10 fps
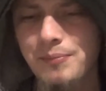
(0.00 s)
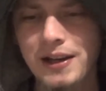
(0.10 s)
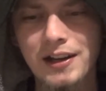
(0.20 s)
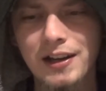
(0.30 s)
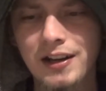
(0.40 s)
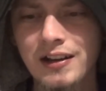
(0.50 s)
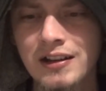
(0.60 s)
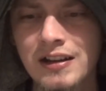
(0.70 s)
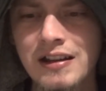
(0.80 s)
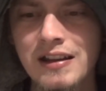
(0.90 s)
beer
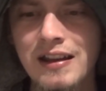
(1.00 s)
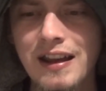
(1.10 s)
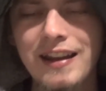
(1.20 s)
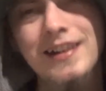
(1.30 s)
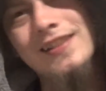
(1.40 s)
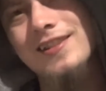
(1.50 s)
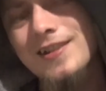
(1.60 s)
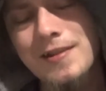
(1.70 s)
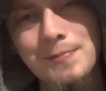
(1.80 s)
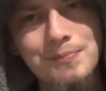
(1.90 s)
in its
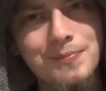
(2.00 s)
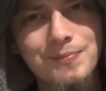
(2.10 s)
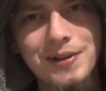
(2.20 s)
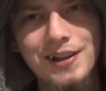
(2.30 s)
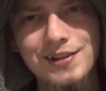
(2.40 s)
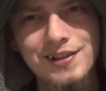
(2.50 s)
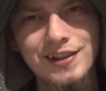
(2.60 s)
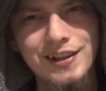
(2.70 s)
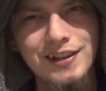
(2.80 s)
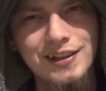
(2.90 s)

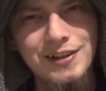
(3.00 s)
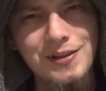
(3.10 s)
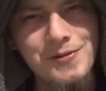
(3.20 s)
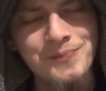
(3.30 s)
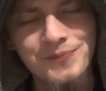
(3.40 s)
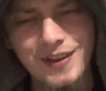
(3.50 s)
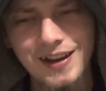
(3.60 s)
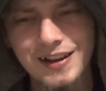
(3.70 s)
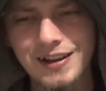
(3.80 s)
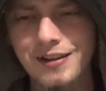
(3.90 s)
simplicity, you know?
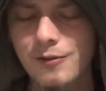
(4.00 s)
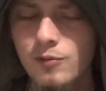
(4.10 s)
Uh,